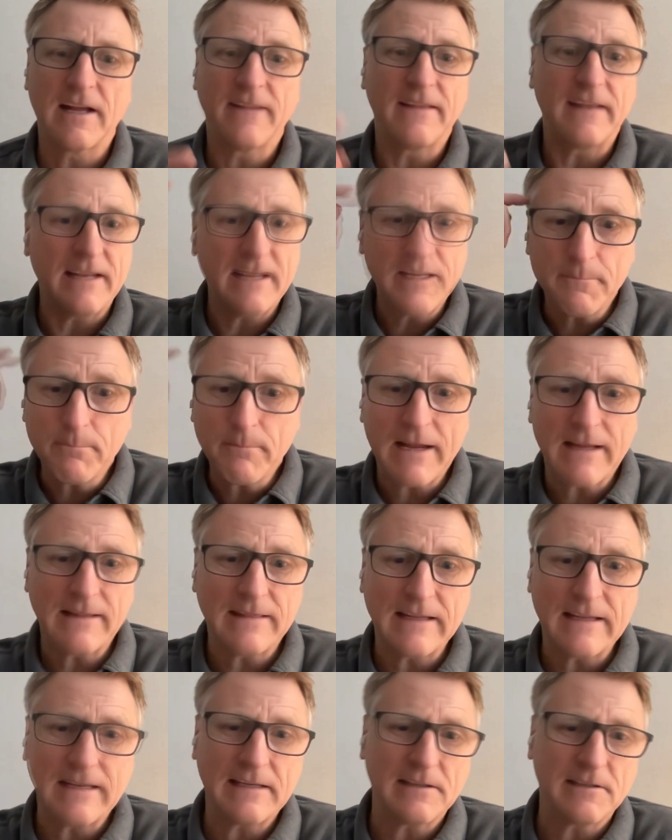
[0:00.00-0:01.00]
that it might
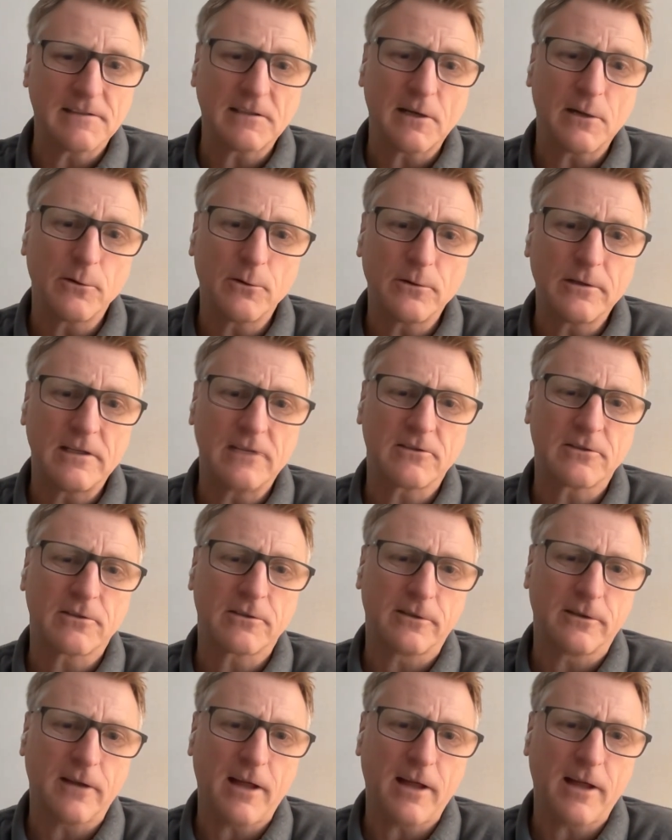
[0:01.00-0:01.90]
think in its own internal